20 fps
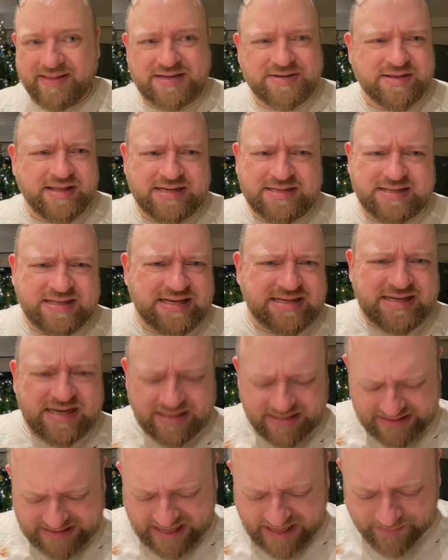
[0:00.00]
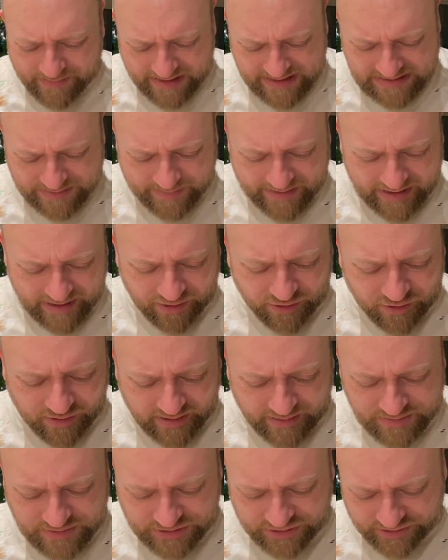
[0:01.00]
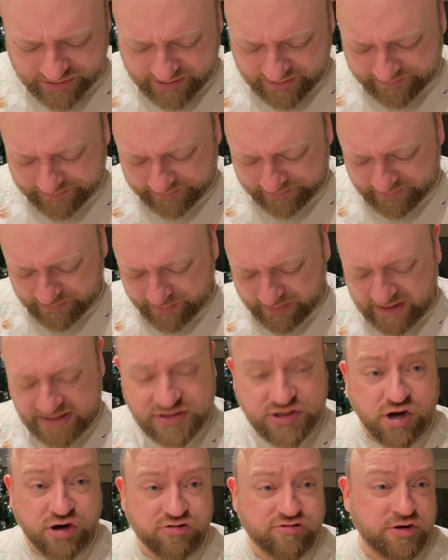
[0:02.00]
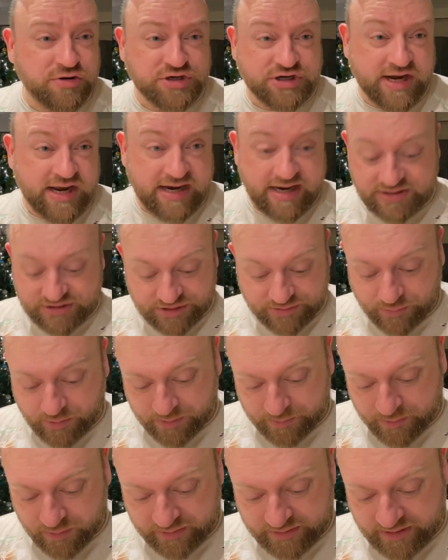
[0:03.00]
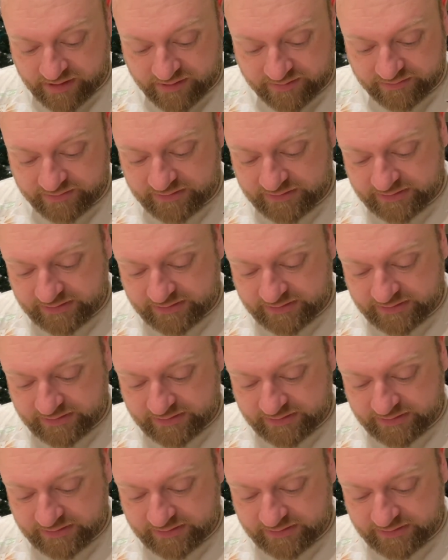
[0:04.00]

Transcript: This, this, this little segment is a bit long, I'm sorry. But it's got crochet in it, so what more, you know.